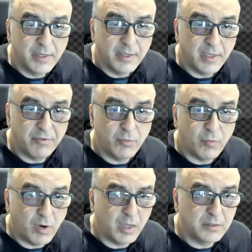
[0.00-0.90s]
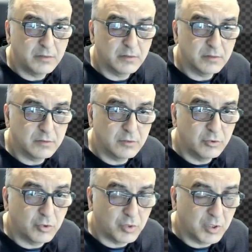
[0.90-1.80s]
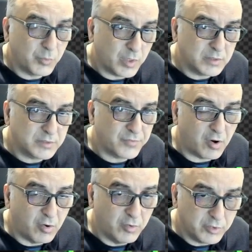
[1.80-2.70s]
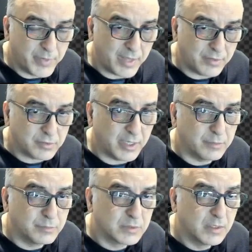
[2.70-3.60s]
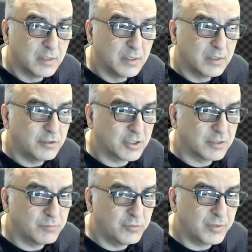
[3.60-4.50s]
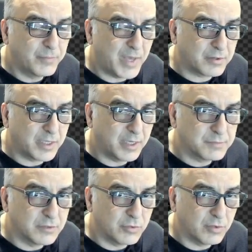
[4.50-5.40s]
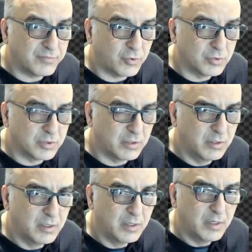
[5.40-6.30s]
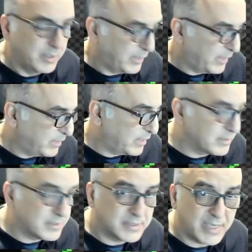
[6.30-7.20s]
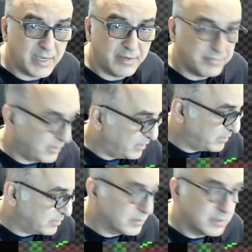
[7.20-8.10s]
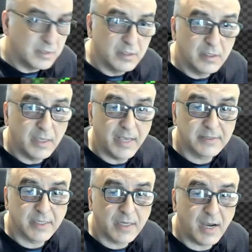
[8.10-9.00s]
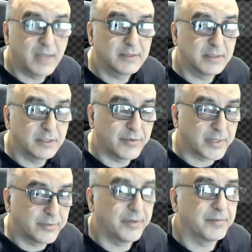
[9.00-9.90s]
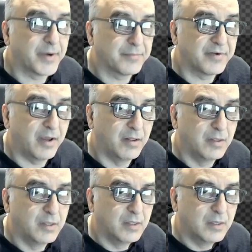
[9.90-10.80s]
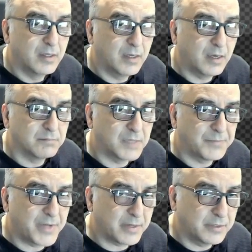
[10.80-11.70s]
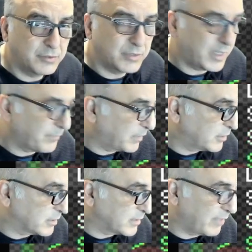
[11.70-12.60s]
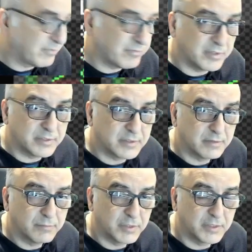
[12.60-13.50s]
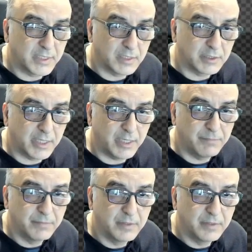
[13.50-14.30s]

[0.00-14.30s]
If you want to do it only once for all your paddle games, you can move the paddle games into a folder and then save this as a content directory remap file. I'm not going to do that. I'm going to just save it for this particular game.